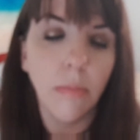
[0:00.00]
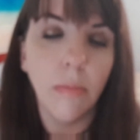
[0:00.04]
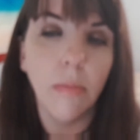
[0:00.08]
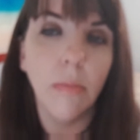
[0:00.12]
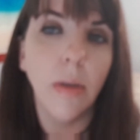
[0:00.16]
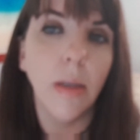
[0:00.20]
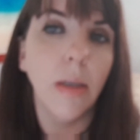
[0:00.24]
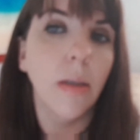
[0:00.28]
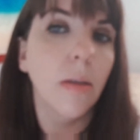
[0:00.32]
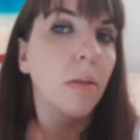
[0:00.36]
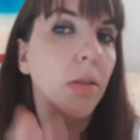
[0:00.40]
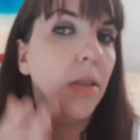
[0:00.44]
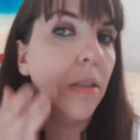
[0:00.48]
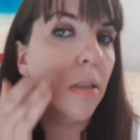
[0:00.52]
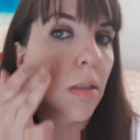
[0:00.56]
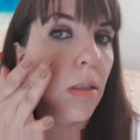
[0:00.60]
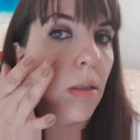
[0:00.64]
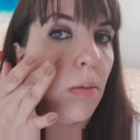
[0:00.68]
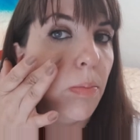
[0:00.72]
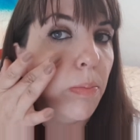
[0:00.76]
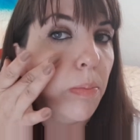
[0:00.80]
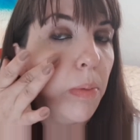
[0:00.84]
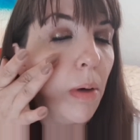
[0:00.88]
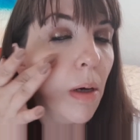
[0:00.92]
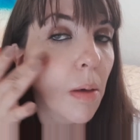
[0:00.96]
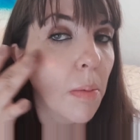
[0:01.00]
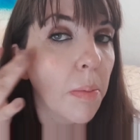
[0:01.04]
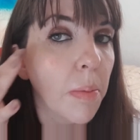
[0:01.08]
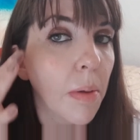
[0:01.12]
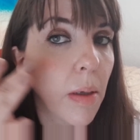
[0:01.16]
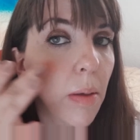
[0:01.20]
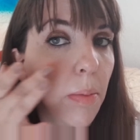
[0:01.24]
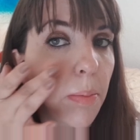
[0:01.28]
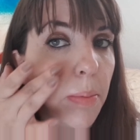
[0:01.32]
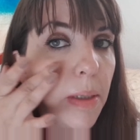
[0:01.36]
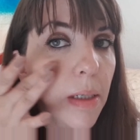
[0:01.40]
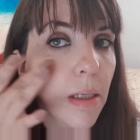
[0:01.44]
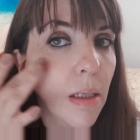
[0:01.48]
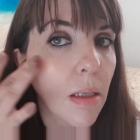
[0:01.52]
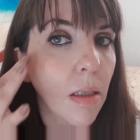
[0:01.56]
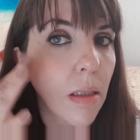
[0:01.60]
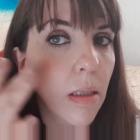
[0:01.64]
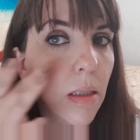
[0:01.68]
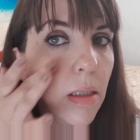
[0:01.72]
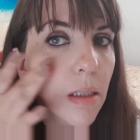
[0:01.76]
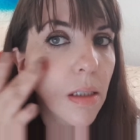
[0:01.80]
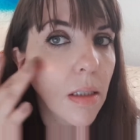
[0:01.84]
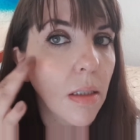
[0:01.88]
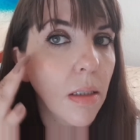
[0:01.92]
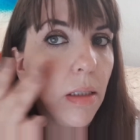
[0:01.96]
Right, I'm just going to pop a bit
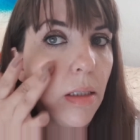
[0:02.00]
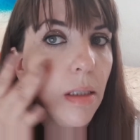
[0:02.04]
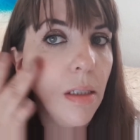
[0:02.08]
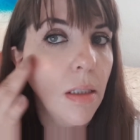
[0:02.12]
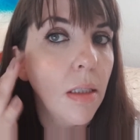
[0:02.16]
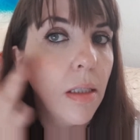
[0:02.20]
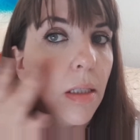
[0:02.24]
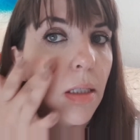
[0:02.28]
on.